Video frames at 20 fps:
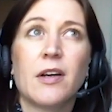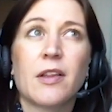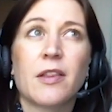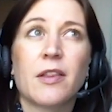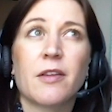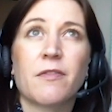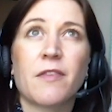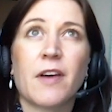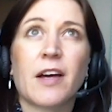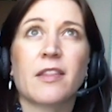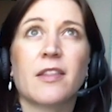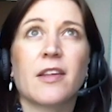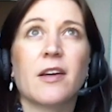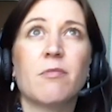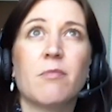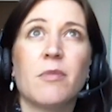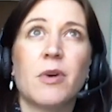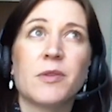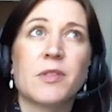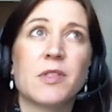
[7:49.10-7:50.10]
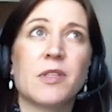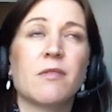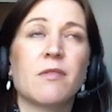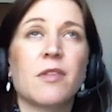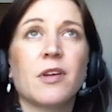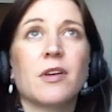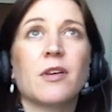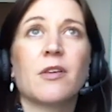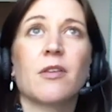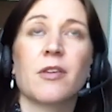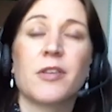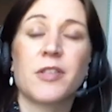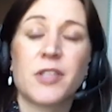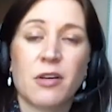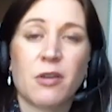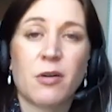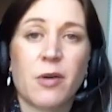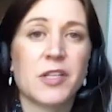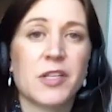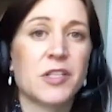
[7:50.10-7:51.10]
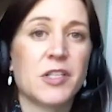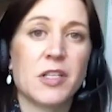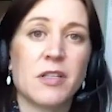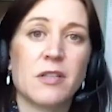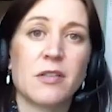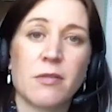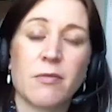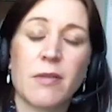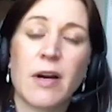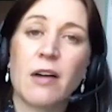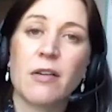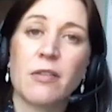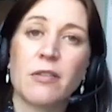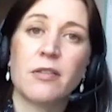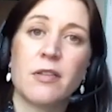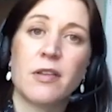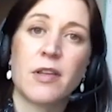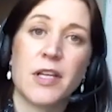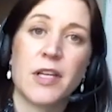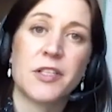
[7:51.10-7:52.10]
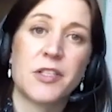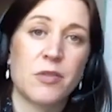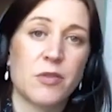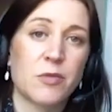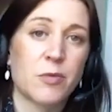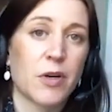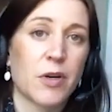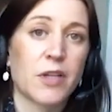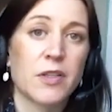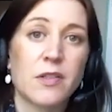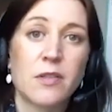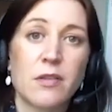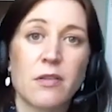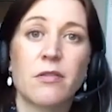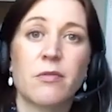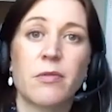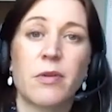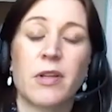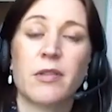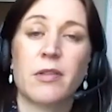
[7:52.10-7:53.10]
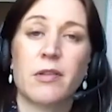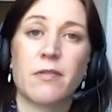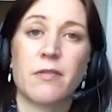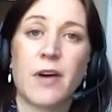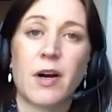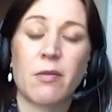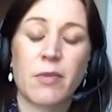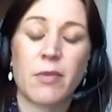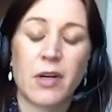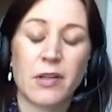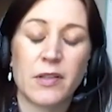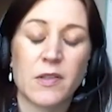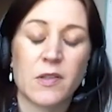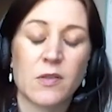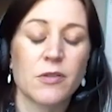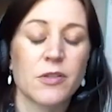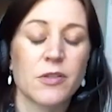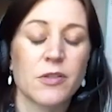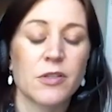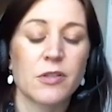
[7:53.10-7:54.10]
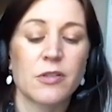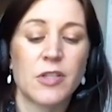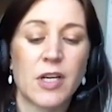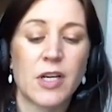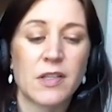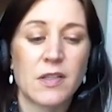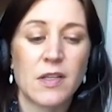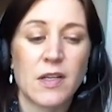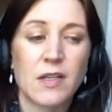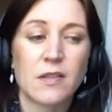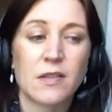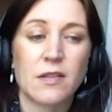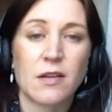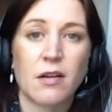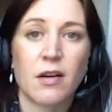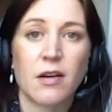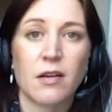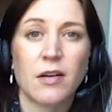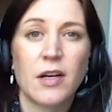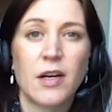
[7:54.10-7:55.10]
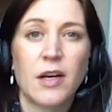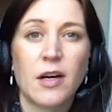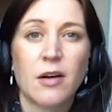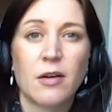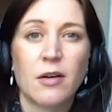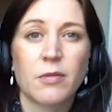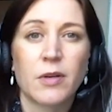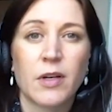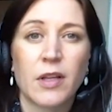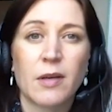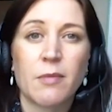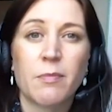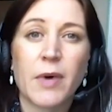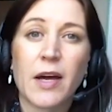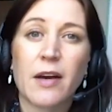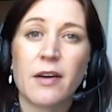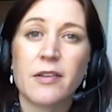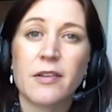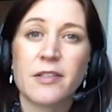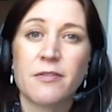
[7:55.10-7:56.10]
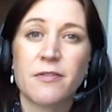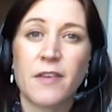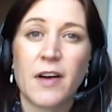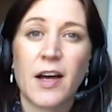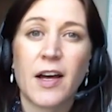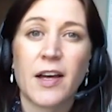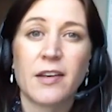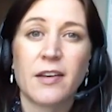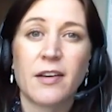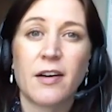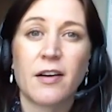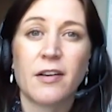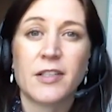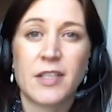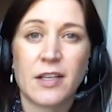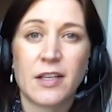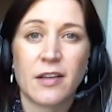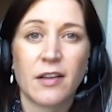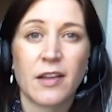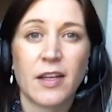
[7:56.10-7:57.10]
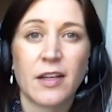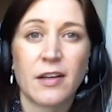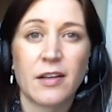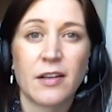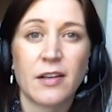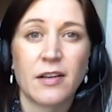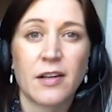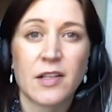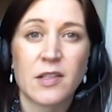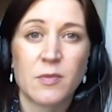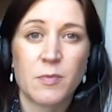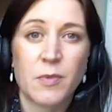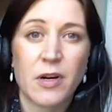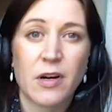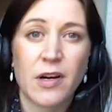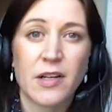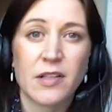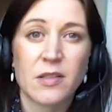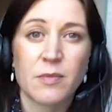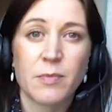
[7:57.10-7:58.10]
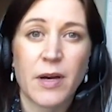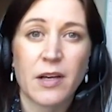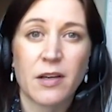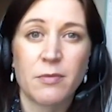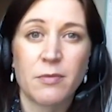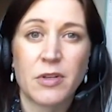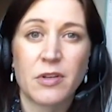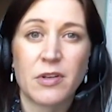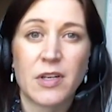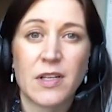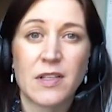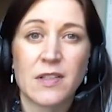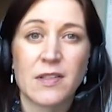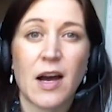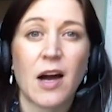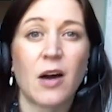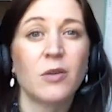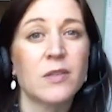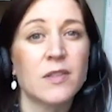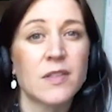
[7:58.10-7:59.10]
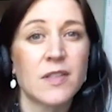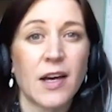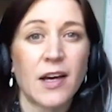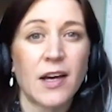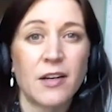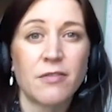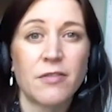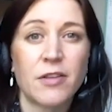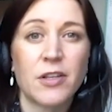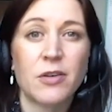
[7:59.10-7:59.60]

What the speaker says: the fact that most of the urgent questions around the issues we're concerned with, environmental and social justice, are really better defined and articulated and experienced by communities outside of the